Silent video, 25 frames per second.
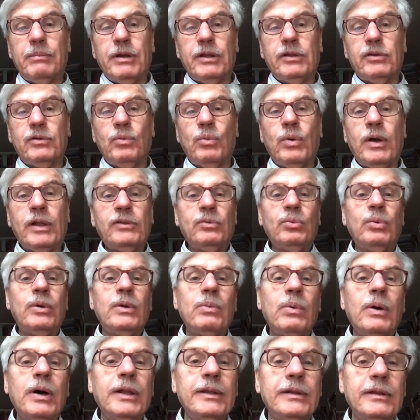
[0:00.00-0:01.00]
But what we
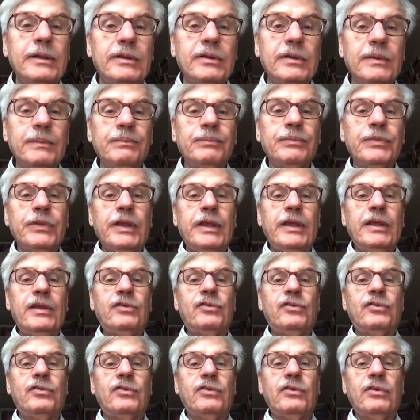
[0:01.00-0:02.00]
want
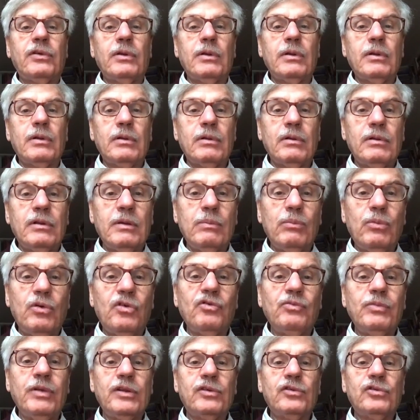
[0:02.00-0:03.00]
is the
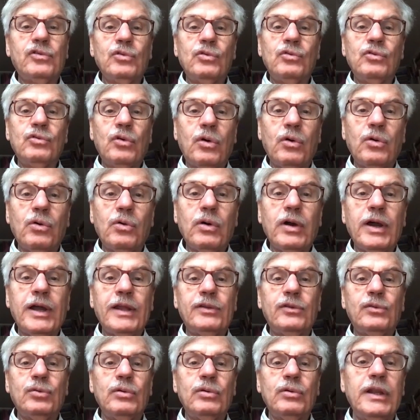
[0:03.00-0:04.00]
movements to grow
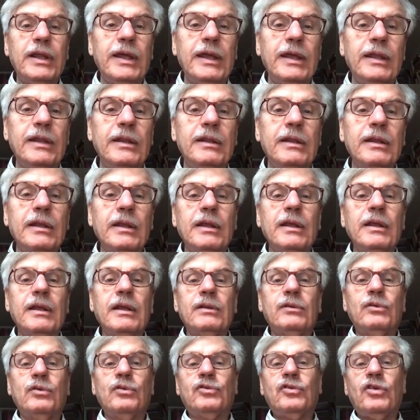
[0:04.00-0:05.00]
and to lead
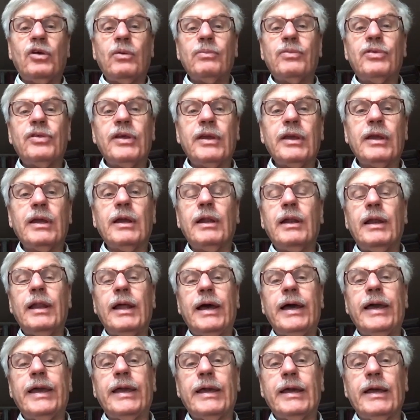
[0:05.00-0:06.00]
to something
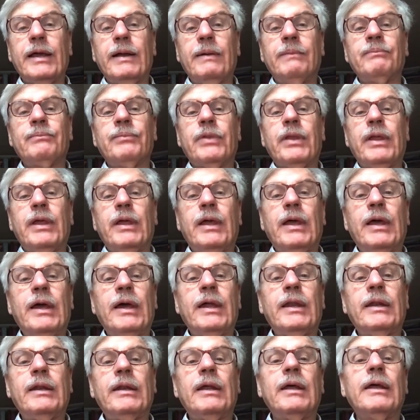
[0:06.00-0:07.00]
like
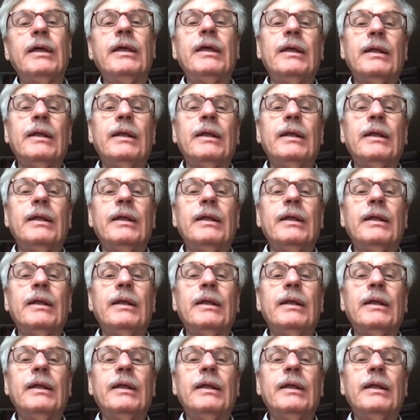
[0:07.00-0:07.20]
an